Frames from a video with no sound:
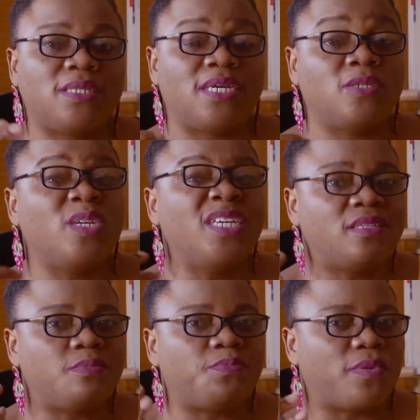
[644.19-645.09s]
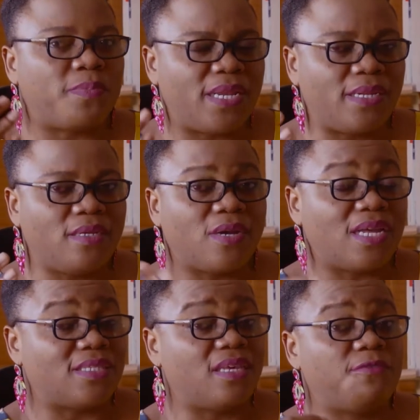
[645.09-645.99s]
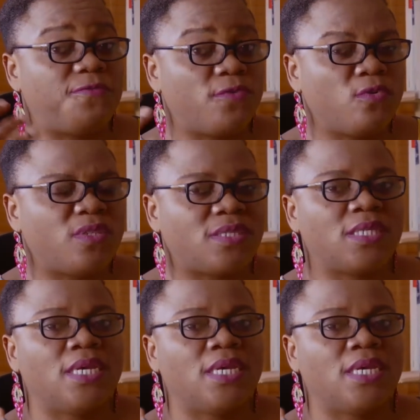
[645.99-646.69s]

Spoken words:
Then you eat properly. You can take fruits.